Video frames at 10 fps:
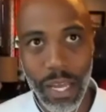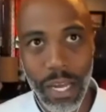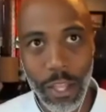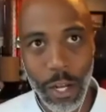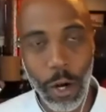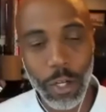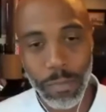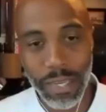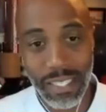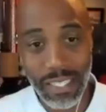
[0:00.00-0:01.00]
larger
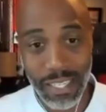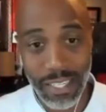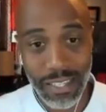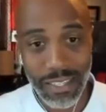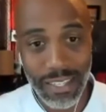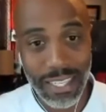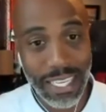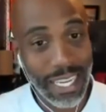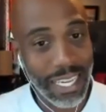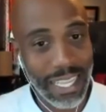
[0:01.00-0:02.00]
businesses getting that